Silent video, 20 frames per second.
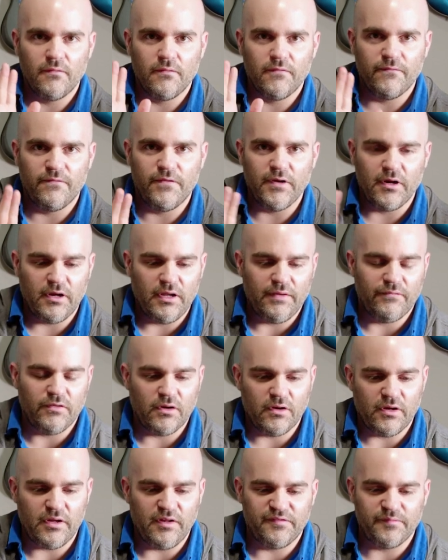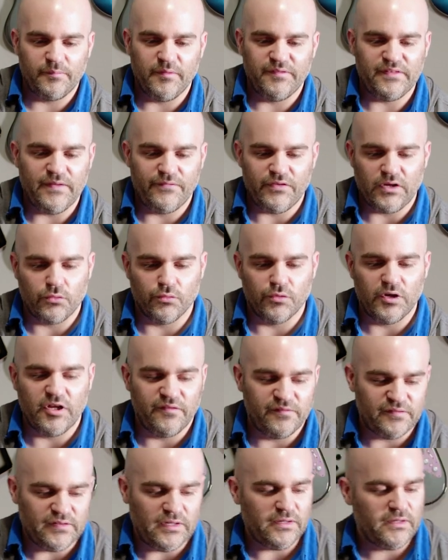very, very specific
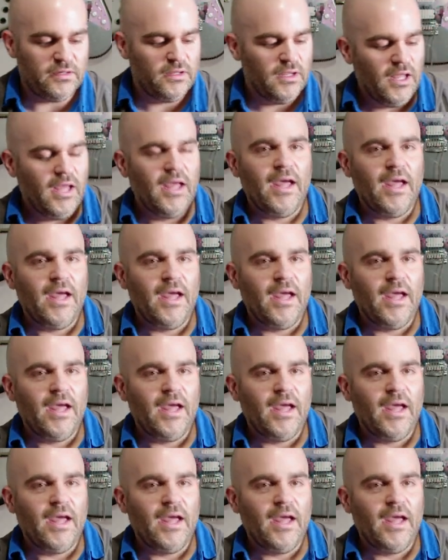reason.